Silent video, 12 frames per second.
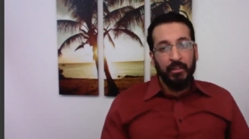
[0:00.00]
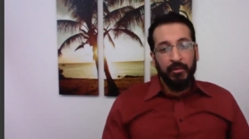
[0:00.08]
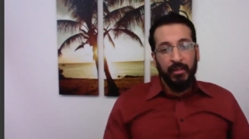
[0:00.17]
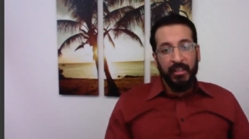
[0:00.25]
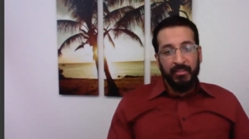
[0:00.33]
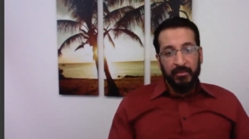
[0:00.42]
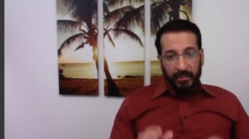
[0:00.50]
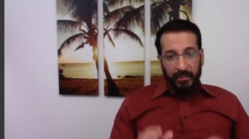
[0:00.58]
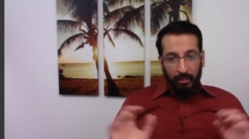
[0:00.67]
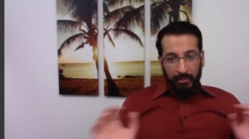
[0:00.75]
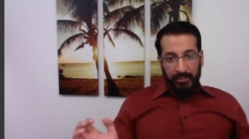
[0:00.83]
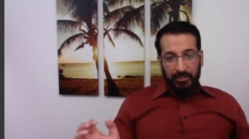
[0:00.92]
Right? It's a very
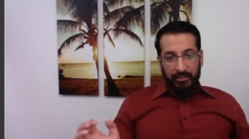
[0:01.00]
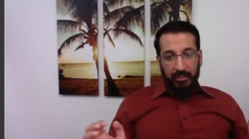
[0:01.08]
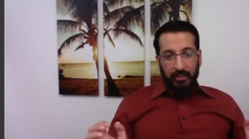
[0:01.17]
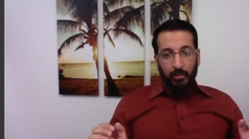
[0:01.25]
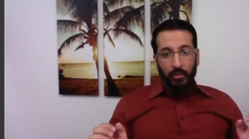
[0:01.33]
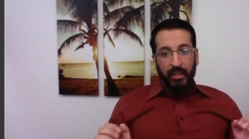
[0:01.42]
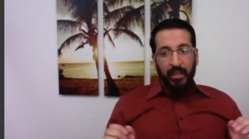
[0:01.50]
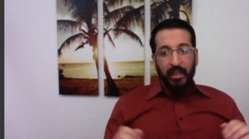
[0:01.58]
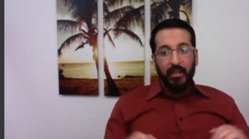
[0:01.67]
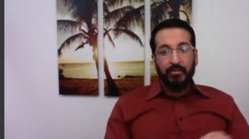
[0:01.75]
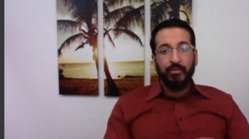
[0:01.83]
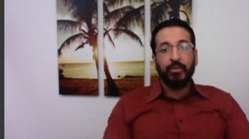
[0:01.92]
holistic way
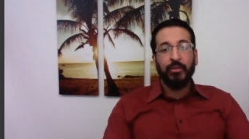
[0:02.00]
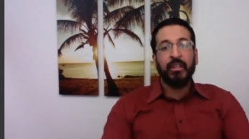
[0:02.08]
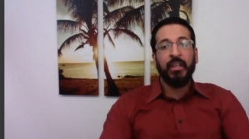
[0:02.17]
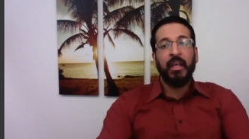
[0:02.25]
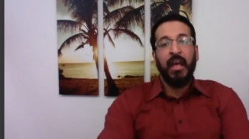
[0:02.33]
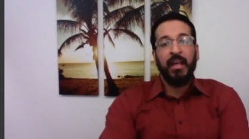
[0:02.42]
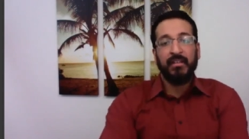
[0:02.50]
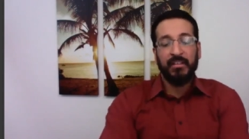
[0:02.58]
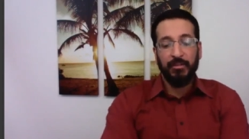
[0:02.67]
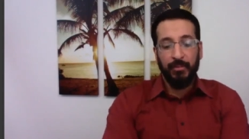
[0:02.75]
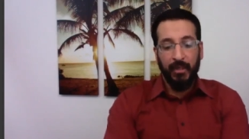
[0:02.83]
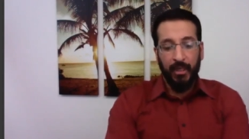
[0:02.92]
of looking at
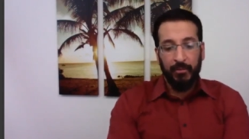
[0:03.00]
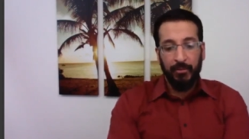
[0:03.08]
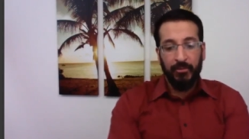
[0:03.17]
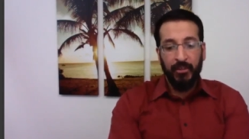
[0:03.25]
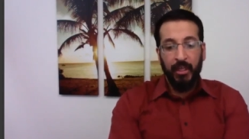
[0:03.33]
these problems.